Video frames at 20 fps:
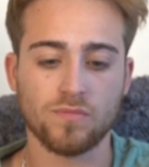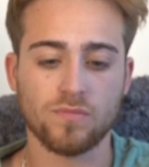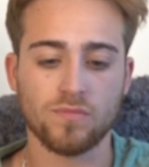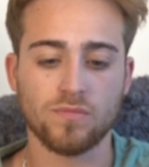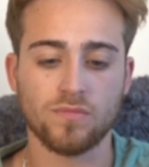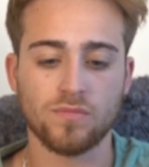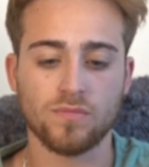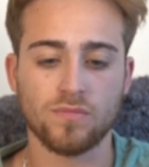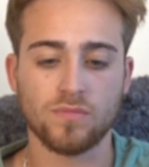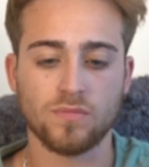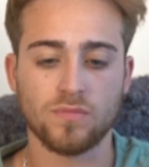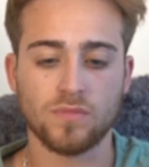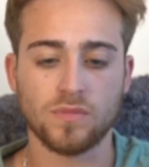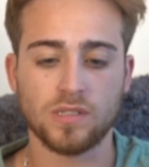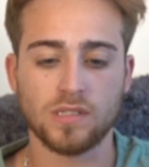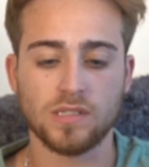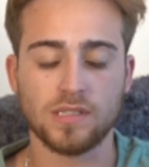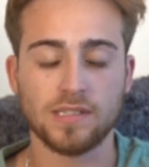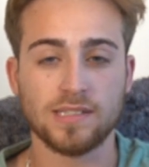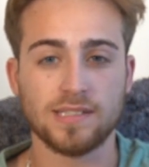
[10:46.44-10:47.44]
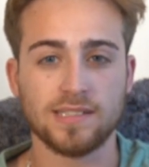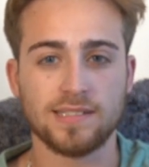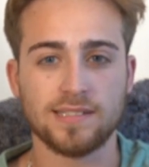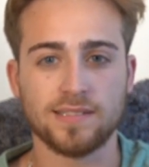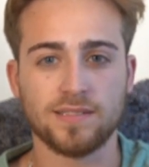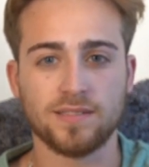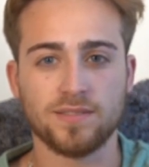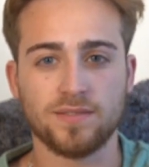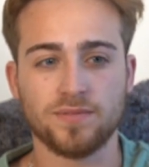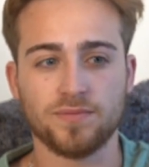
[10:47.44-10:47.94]

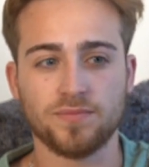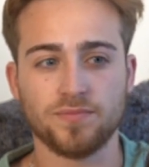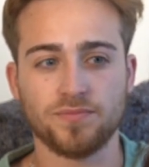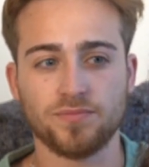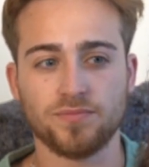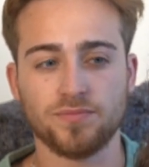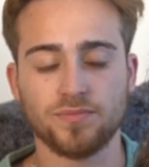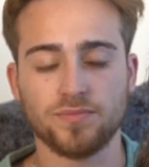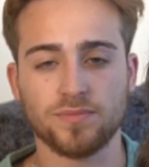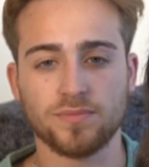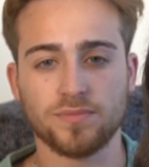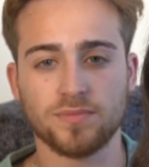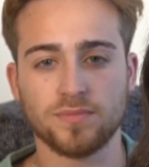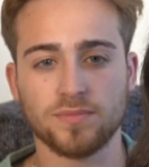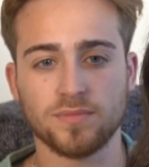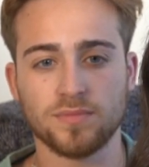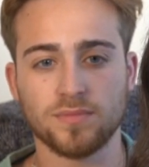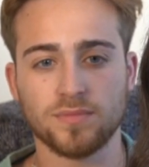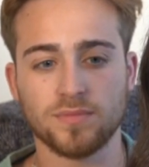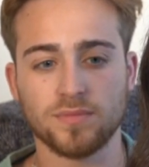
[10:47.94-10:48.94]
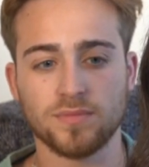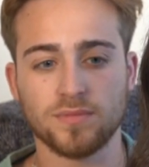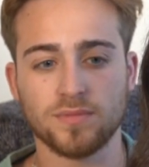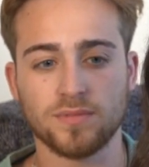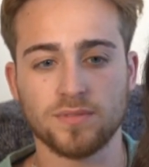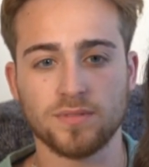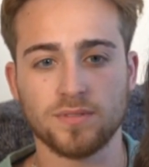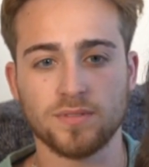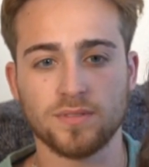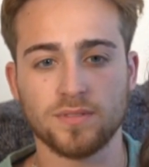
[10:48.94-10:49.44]

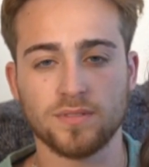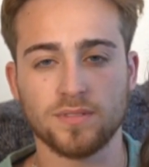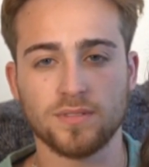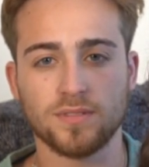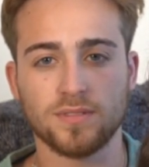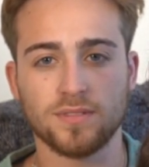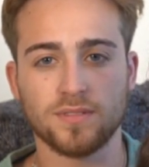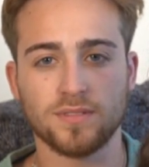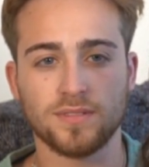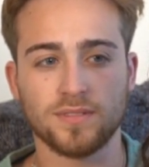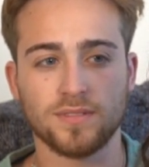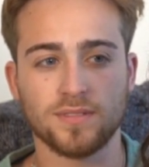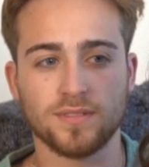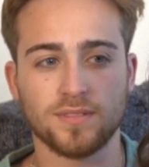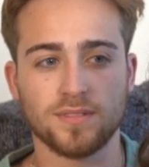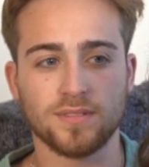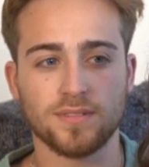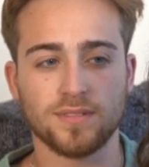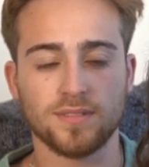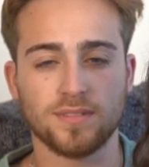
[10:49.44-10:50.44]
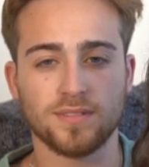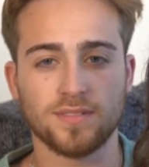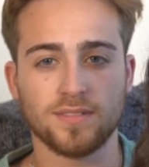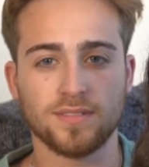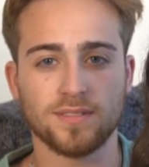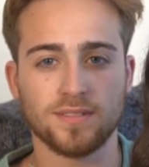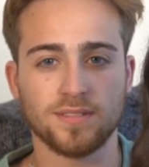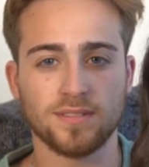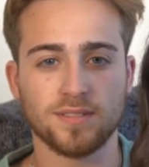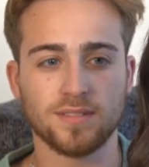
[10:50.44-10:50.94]

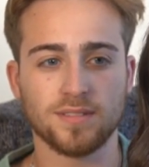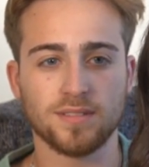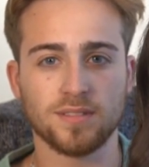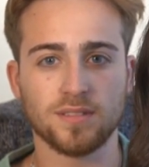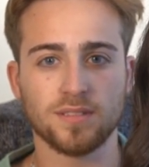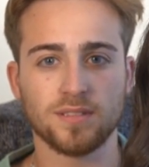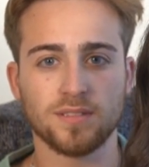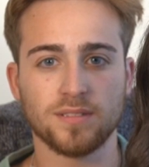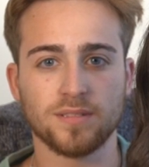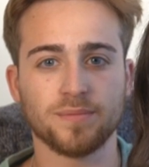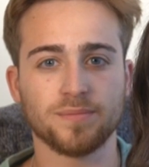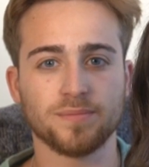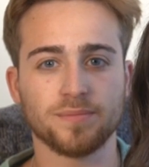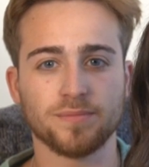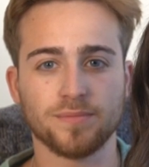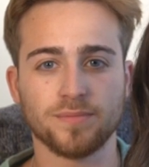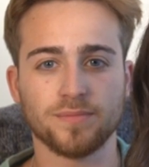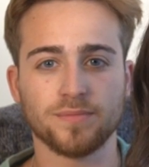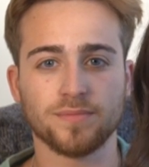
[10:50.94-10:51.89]
No words are spoken by the person on screen.